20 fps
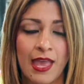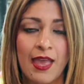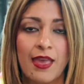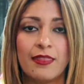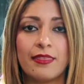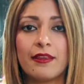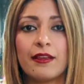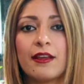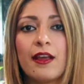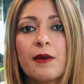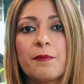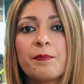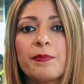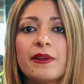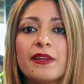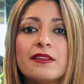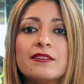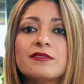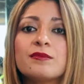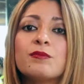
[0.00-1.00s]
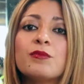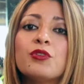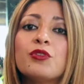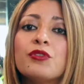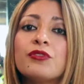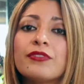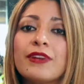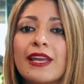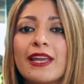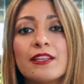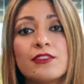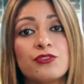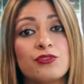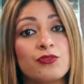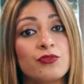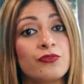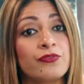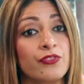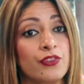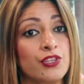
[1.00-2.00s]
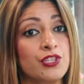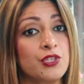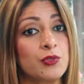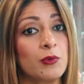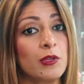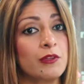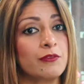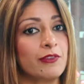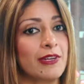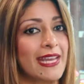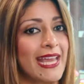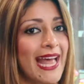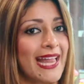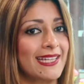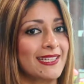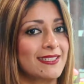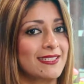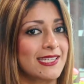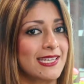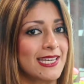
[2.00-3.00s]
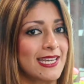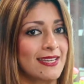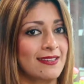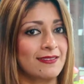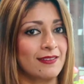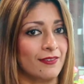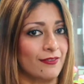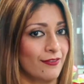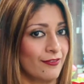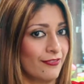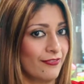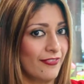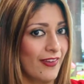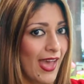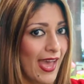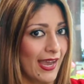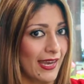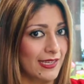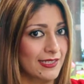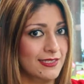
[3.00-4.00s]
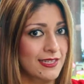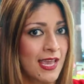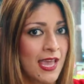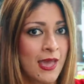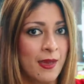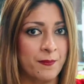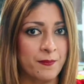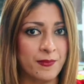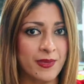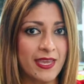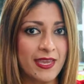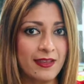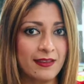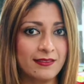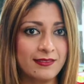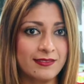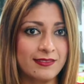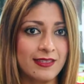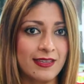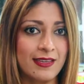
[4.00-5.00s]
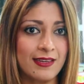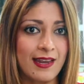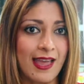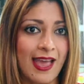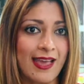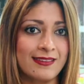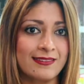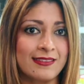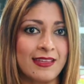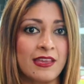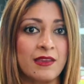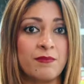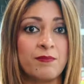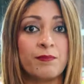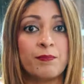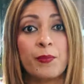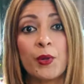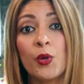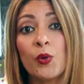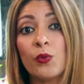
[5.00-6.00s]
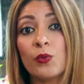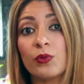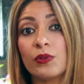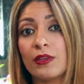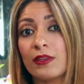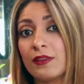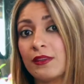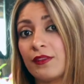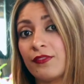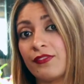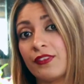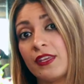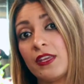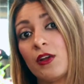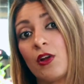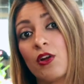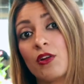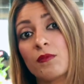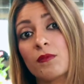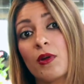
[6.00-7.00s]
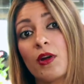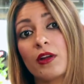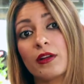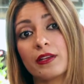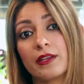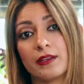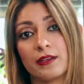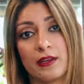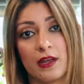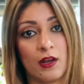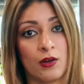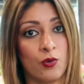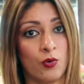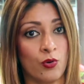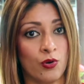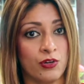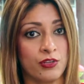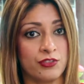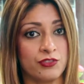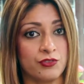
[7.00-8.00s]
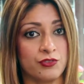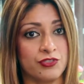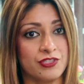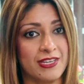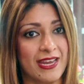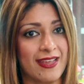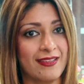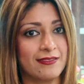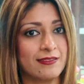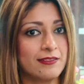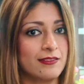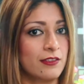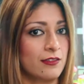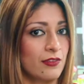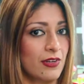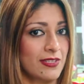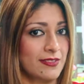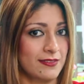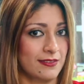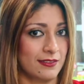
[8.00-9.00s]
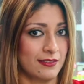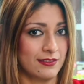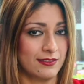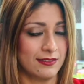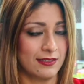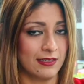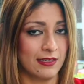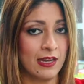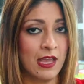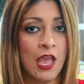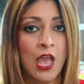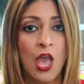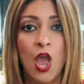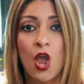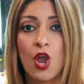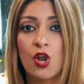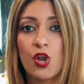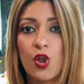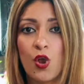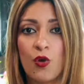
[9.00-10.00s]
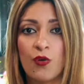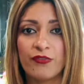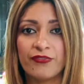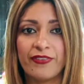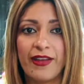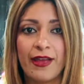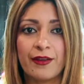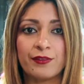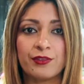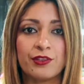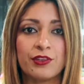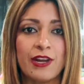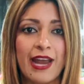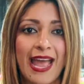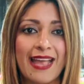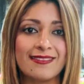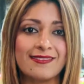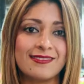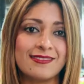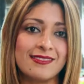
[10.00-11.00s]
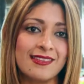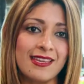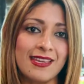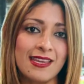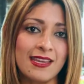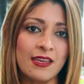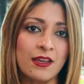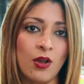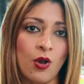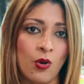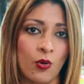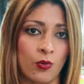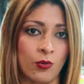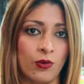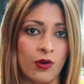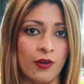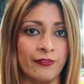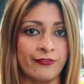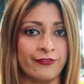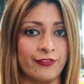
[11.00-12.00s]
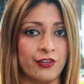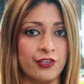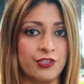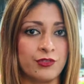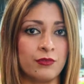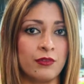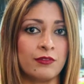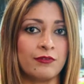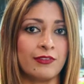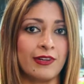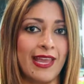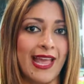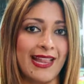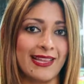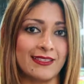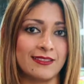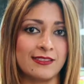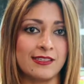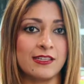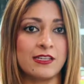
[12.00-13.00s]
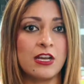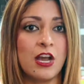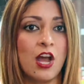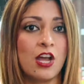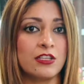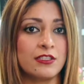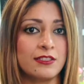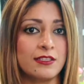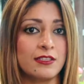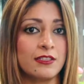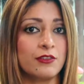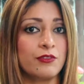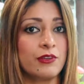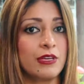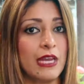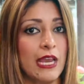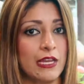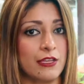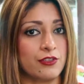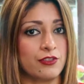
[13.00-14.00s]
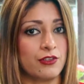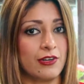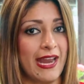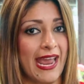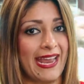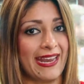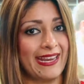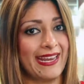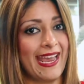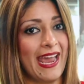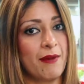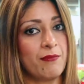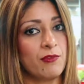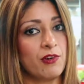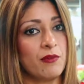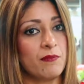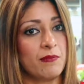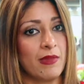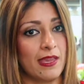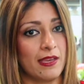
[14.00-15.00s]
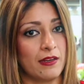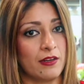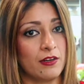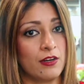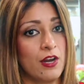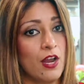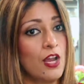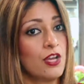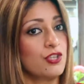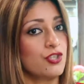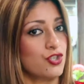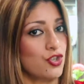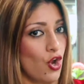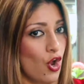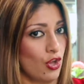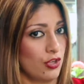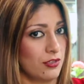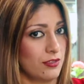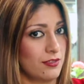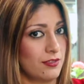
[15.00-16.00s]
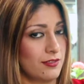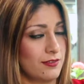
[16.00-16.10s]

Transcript: The company's move into virtual reality is in fact being seen as a boon in the VR market, according to Jens Christensen, co-founder and CEO of virtual reality content creator and camera maker Jaunt.